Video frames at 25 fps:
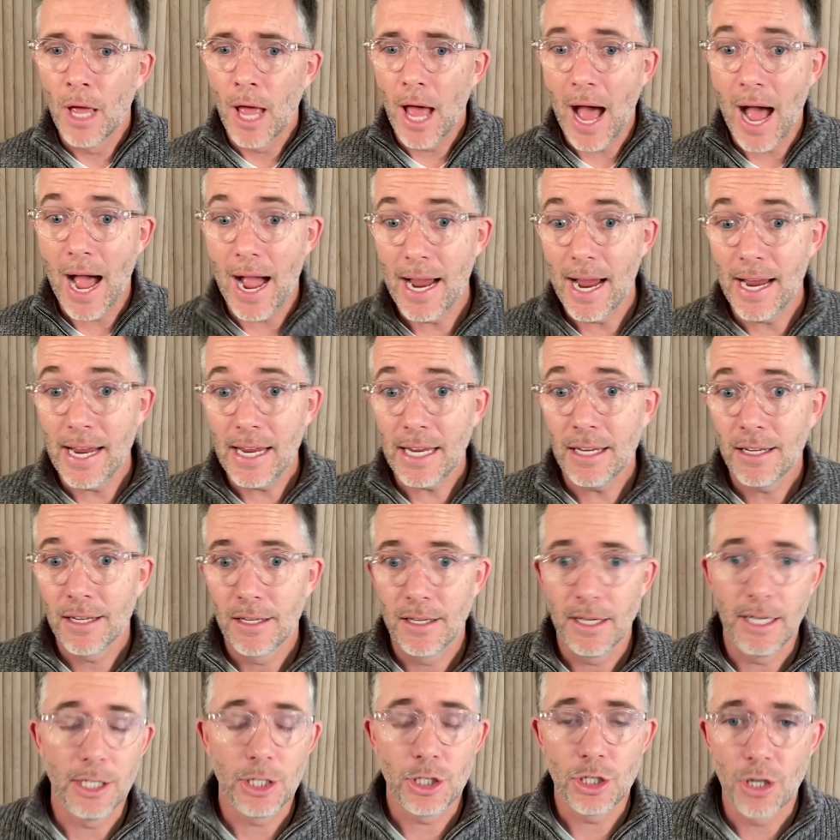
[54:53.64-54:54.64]

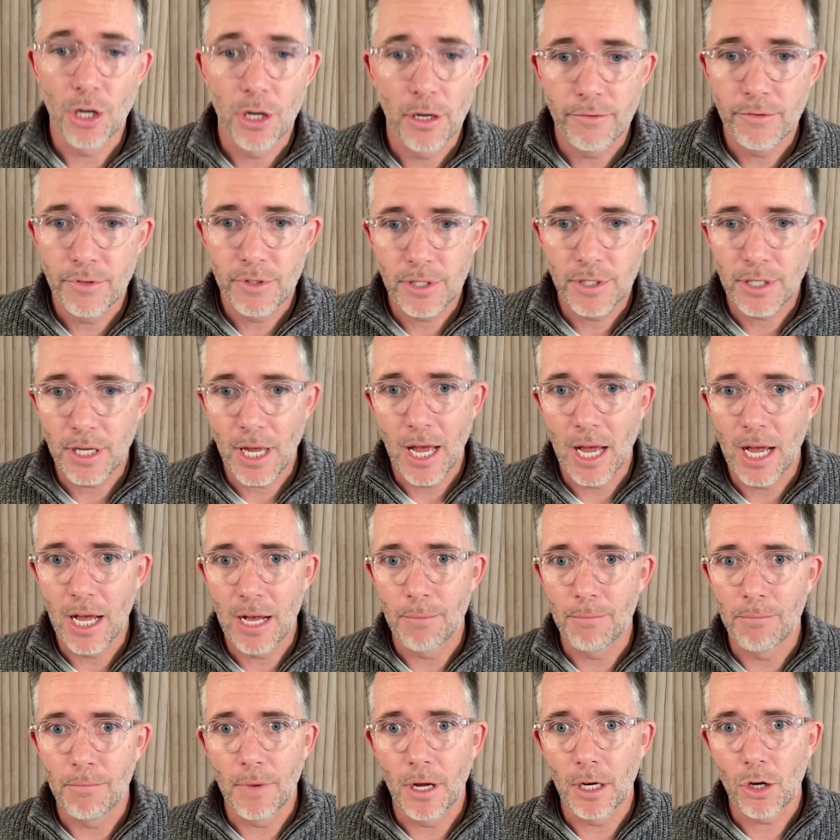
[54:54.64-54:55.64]
It serves
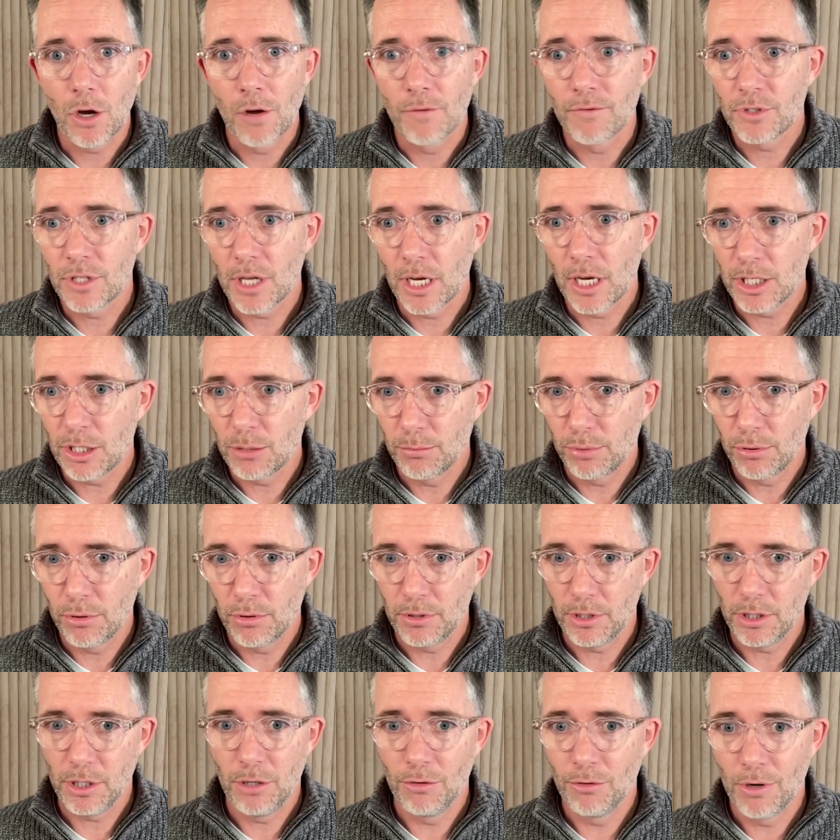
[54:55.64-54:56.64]
a conversation point
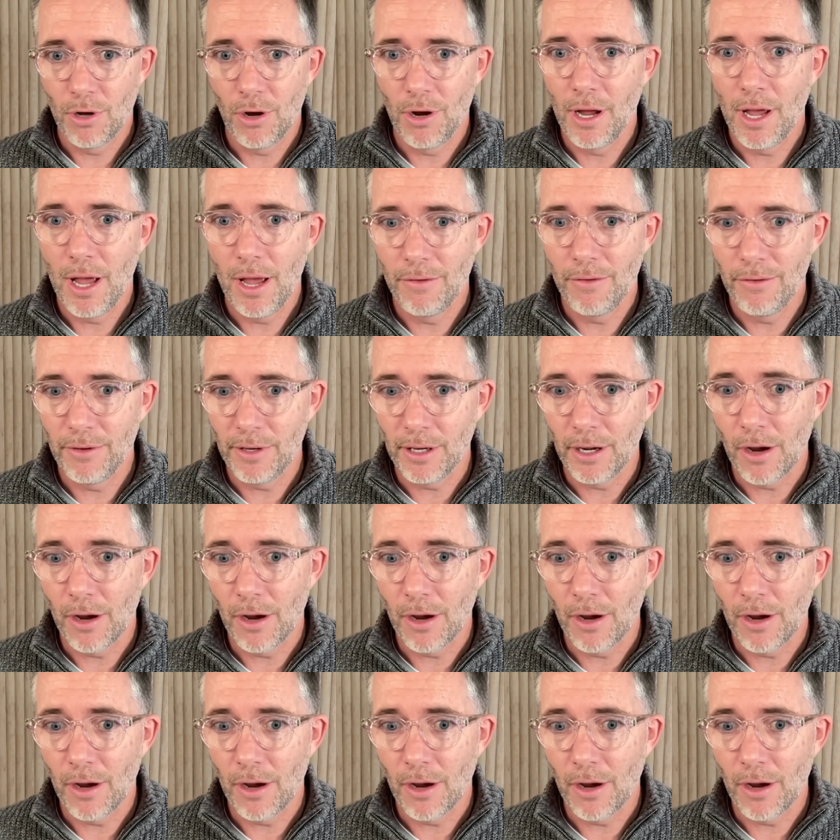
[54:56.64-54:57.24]
that you and I are having